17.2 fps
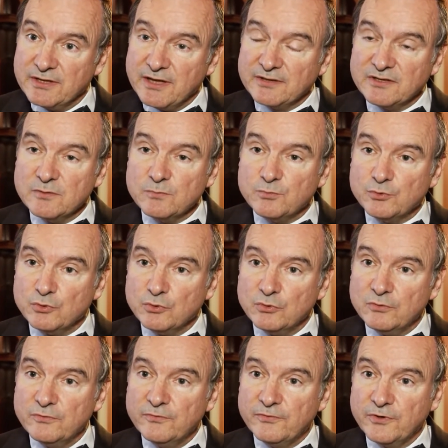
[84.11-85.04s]
that
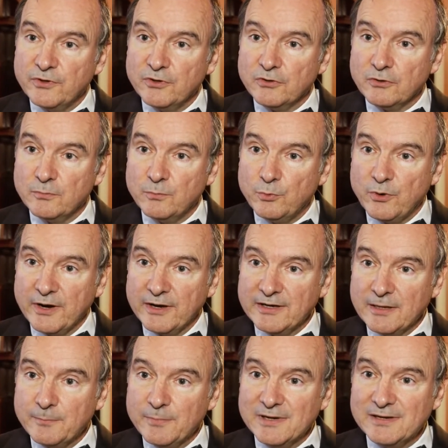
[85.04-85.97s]
improve your
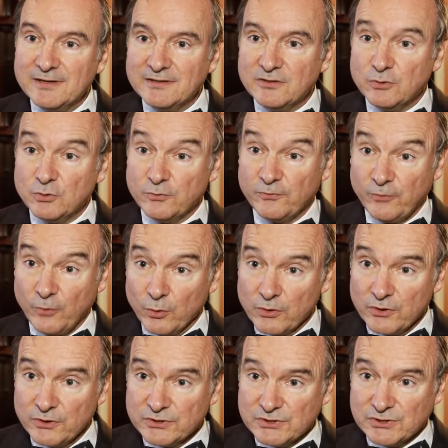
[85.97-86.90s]
brain ability to
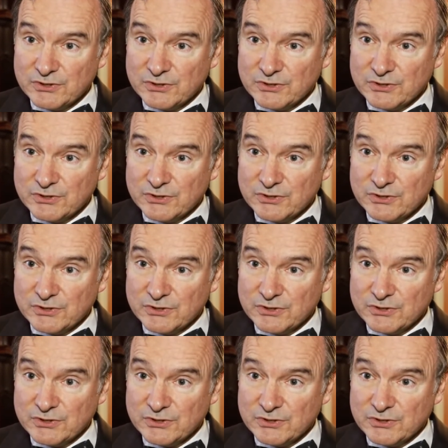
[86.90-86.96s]
focus.